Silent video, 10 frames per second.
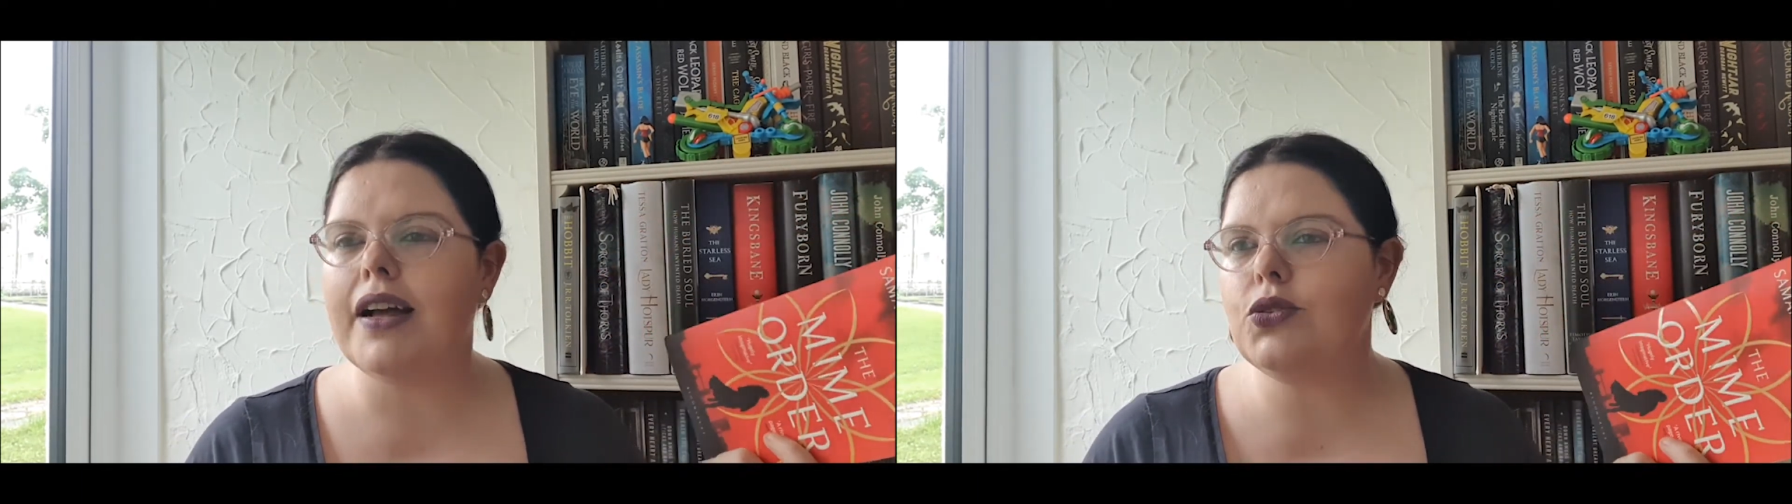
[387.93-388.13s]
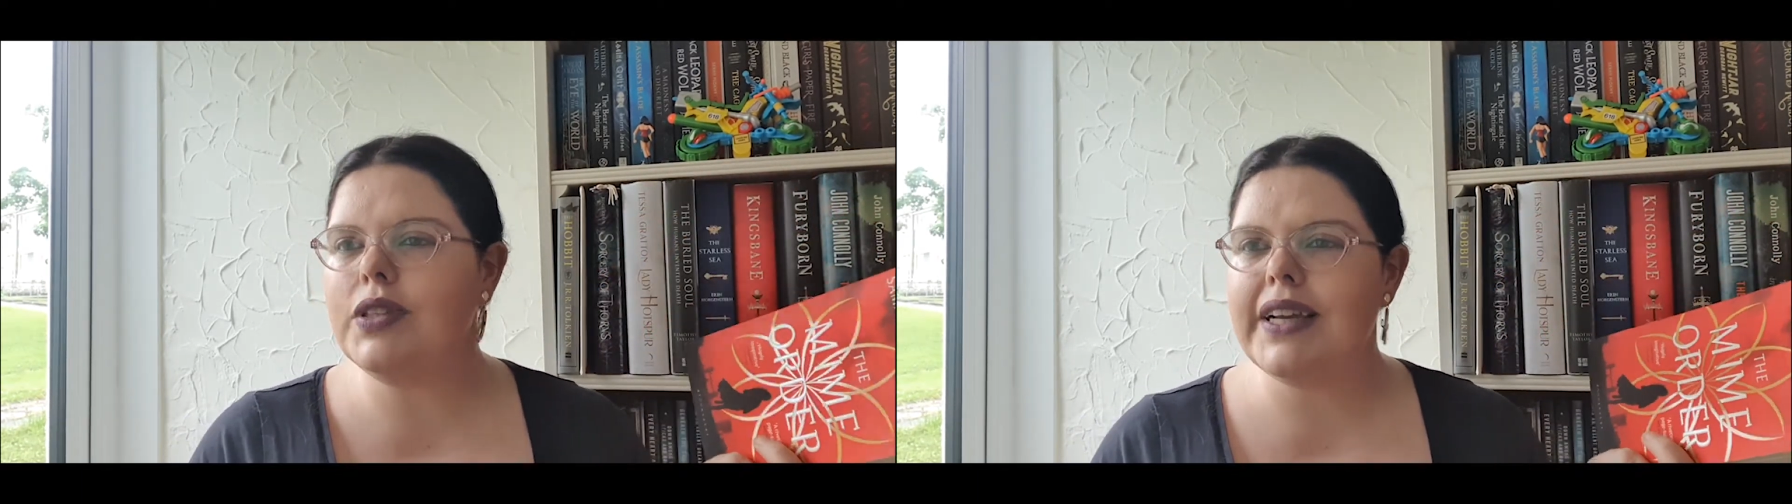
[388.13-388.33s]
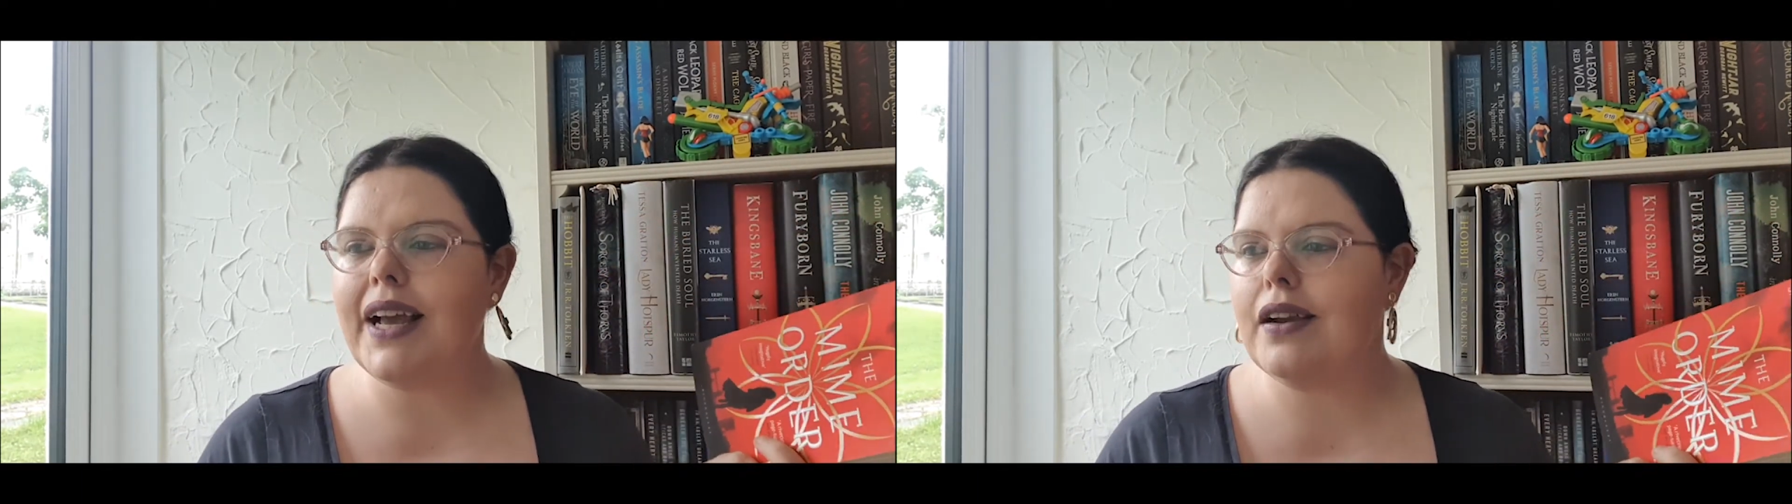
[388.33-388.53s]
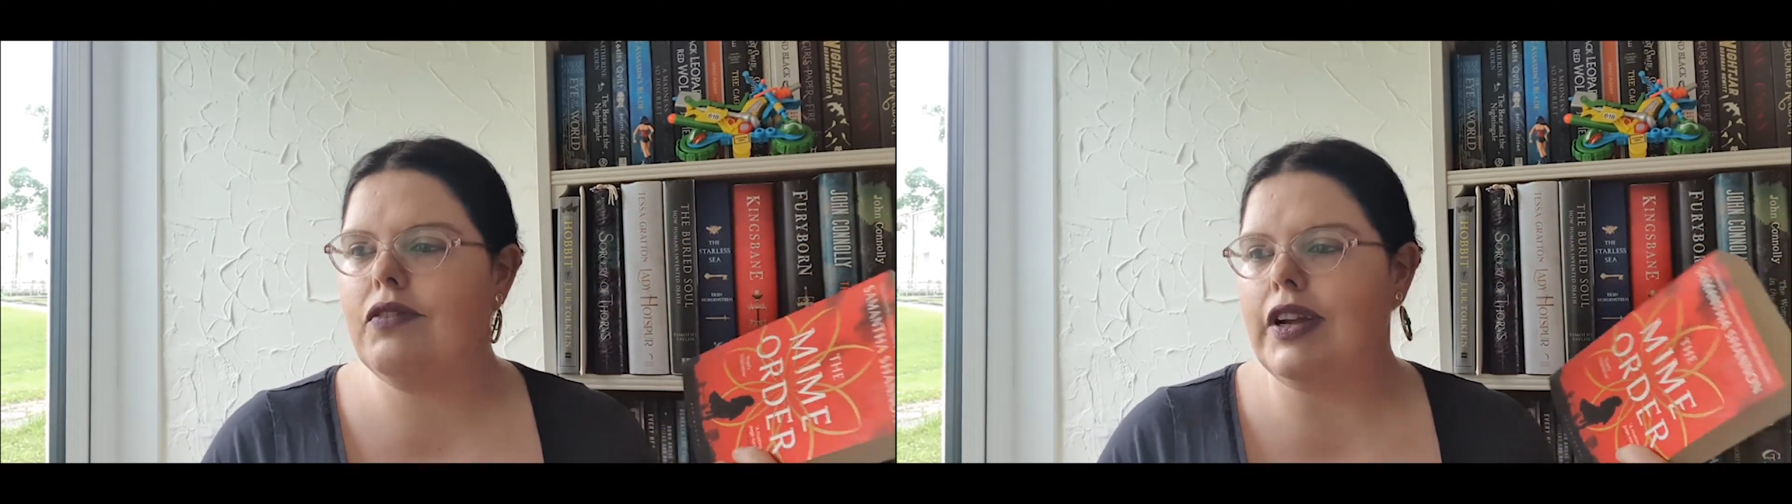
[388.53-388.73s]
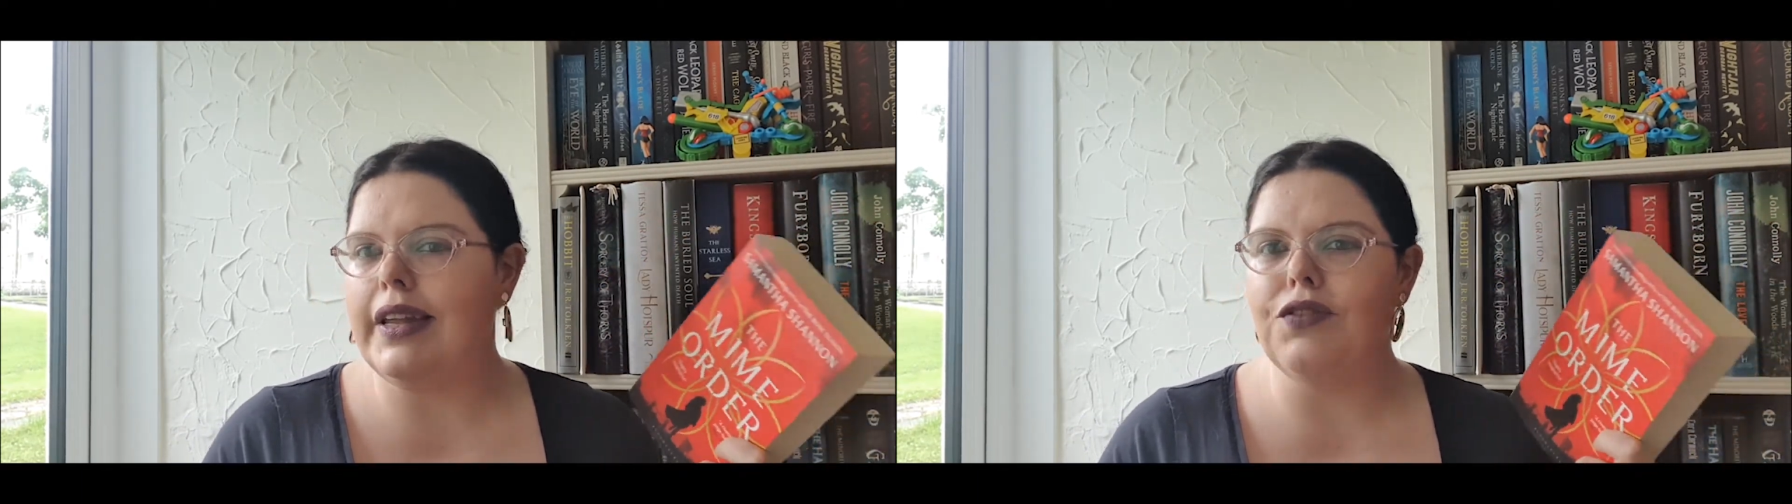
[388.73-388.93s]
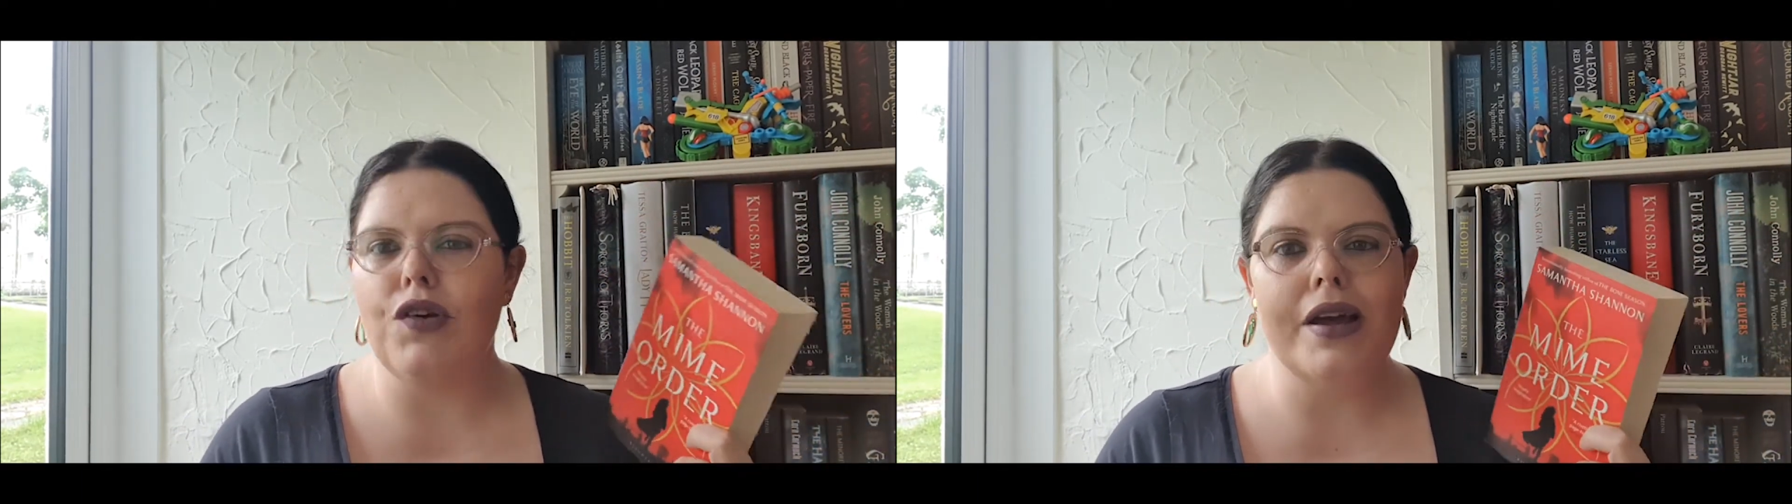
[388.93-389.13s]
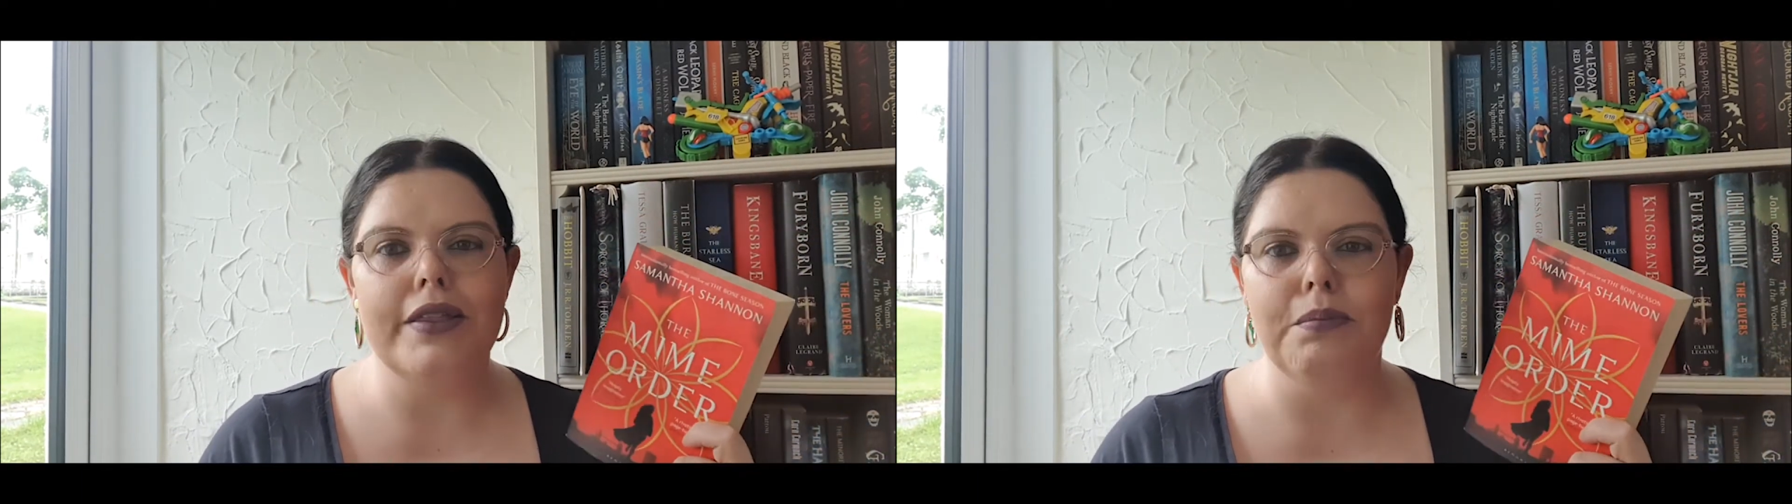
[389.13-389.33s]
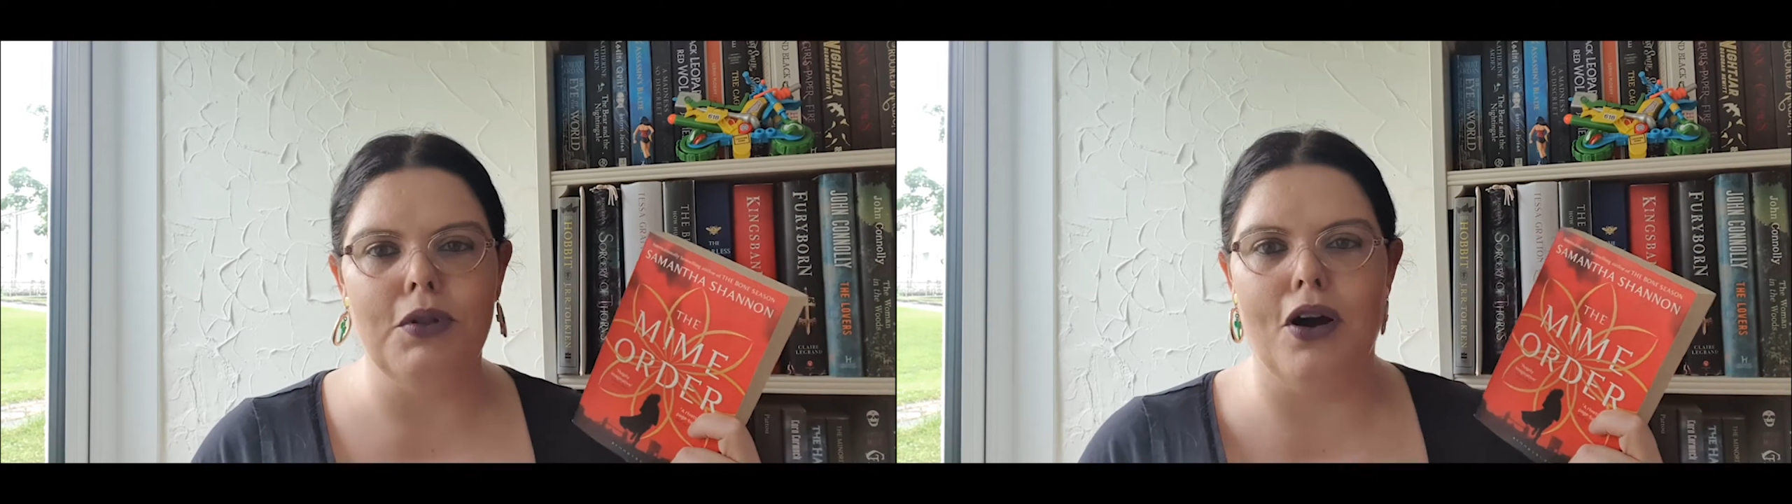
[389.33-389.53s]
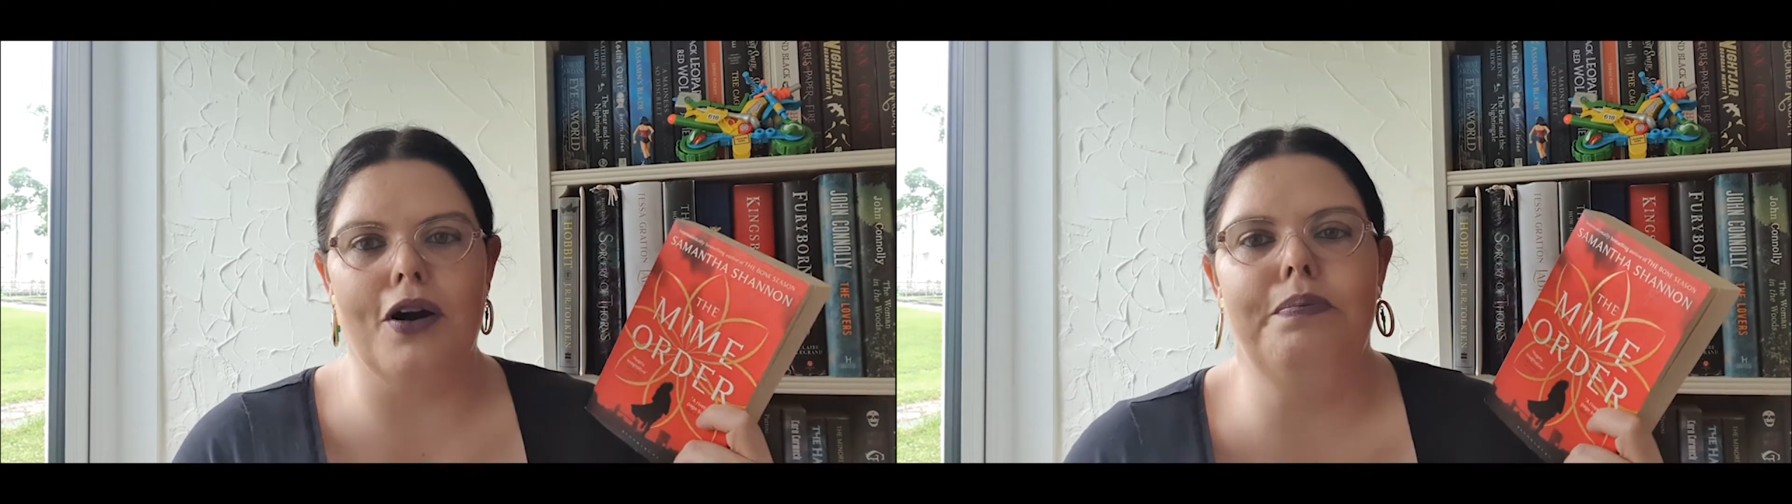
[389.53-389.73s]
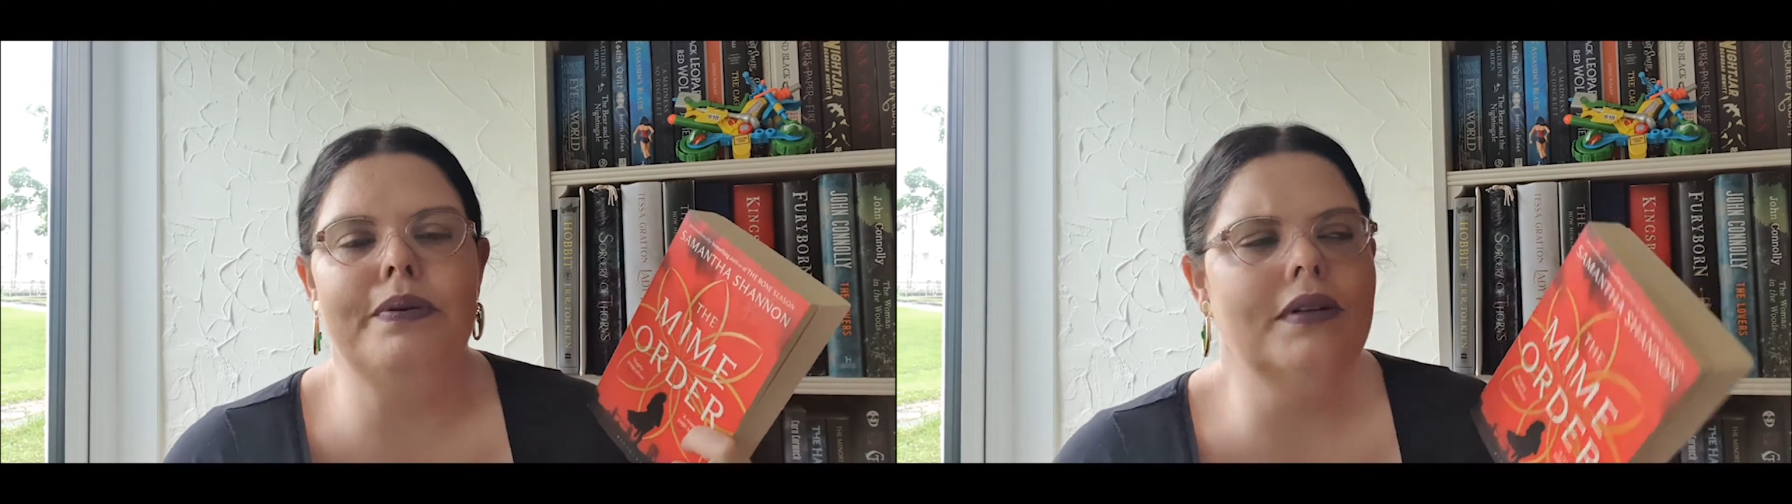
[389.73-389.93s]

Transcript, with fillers: I don't think I really read the blurb